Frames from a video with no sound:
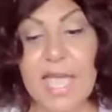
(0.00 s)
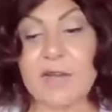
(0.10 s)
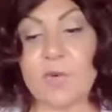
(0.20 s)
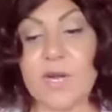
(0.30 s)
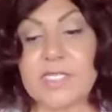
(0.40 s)

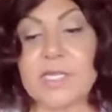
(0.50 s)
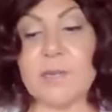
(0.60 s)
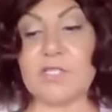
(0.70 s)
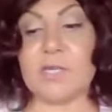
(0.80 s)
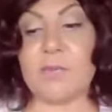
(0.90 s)
And what is
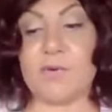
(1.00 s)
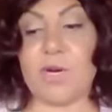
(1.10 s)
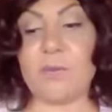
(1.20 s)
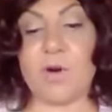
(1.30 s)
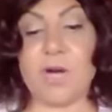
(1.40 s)
the most
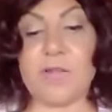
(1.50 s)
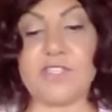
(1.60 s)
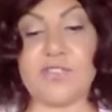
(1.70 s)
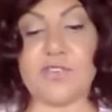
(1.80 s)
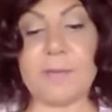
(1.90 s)
important part of
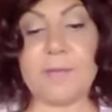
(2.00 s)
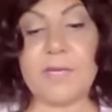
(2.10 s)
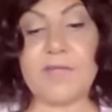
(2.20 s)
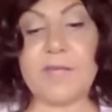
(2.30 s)
the trip